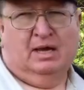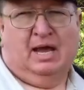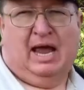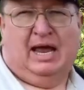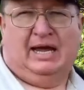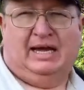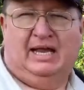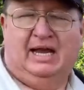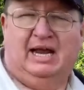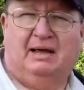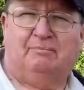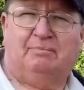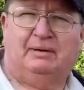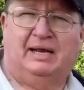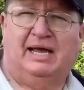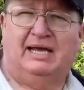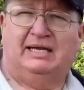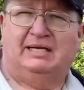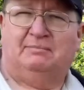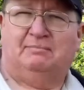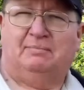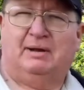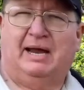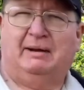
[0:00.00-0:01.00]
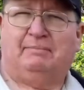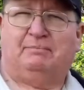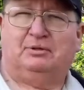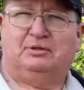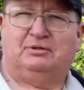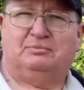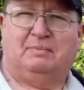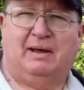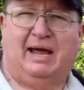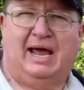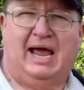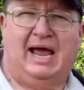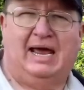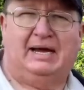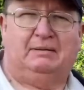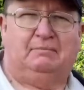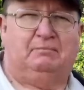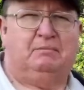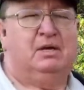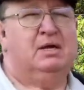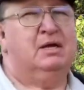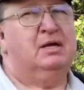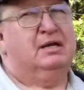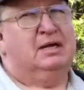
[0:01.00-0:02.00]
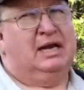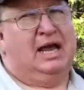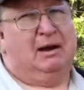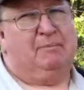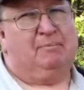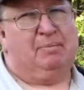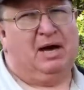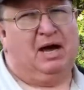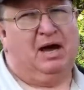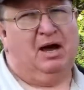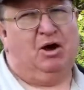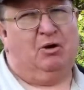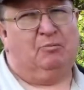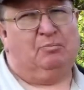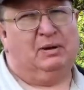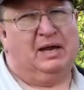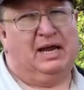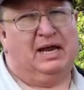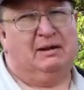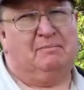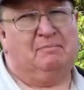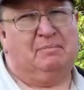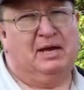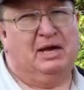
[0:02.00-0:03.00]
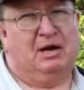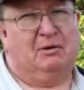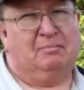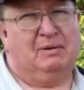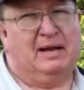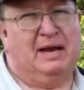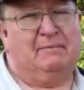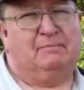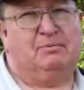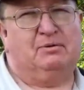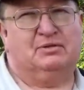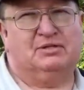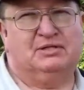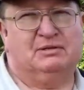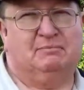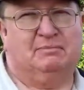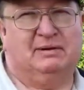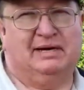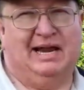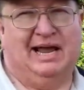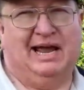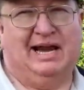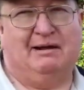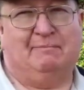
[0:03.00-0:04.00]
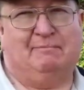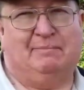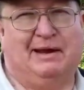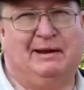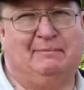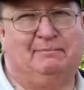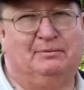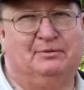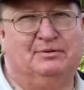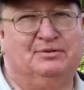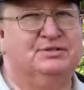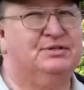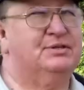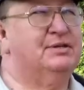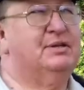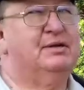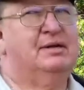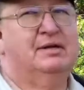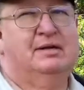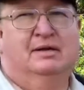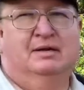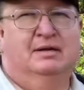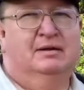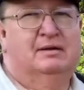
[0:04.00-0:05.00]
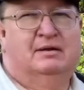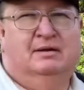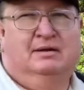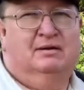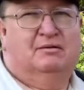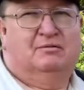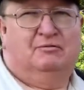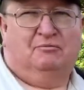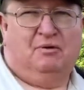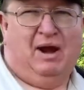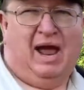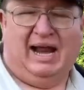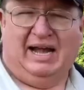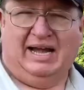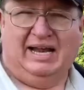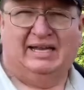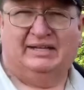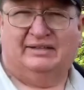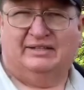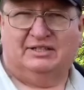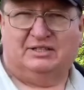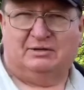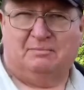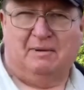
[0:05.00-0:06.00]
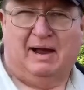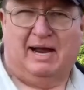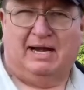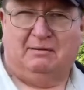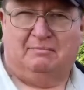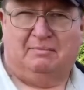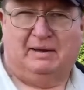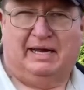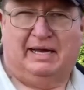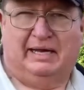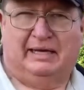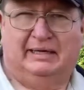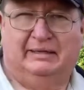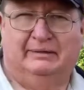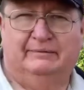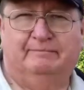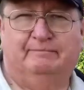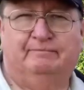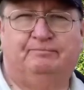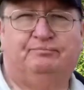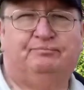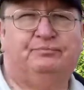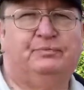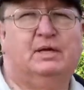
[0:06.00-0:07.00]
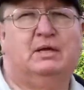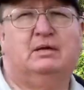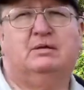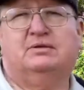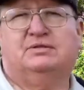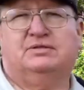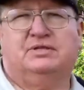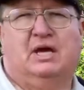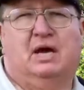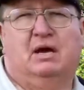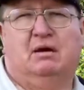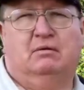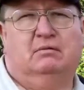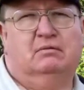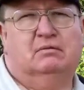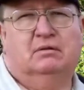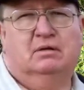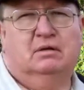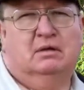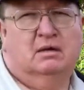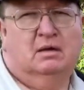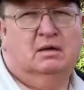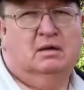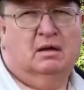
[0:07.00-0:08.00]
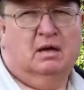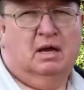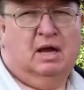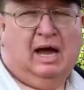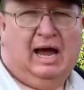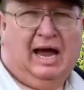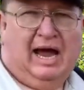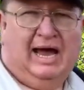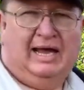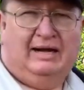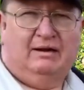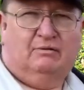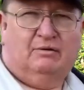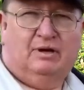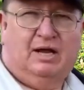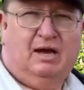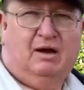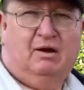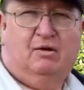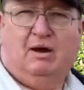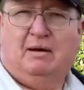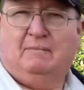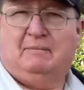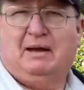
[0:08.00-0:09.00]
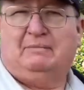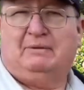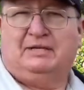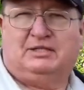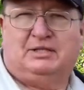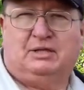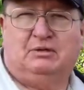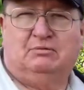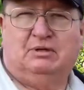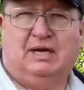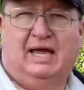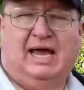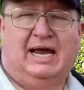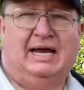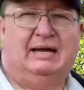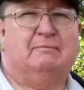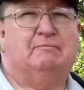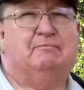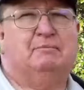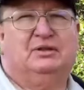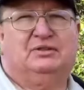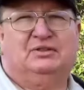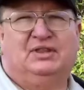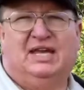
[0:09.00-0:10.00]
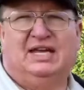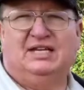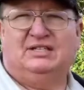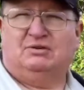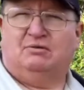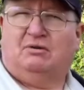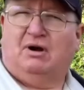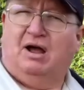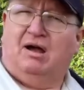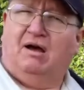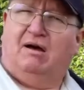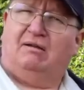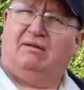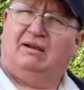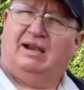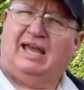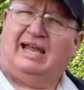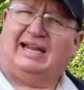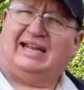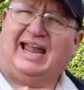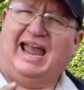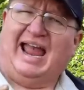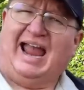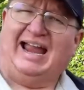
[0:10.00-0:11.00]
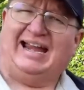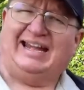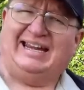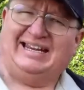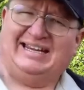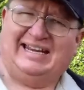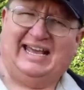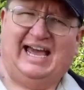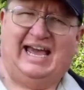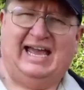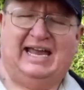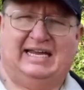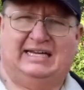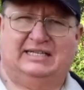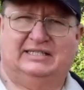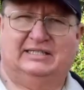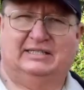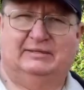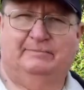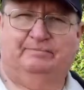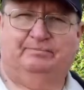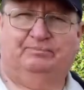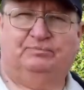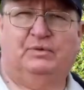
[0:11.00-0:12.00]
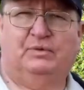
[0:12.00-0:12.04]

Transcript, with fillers: and then I planted the peppers behind them. Now, Paul planted bell peppers and banana peppers right in the tomato bed. So, I don't know, I may be too late, but these are all like eighty days.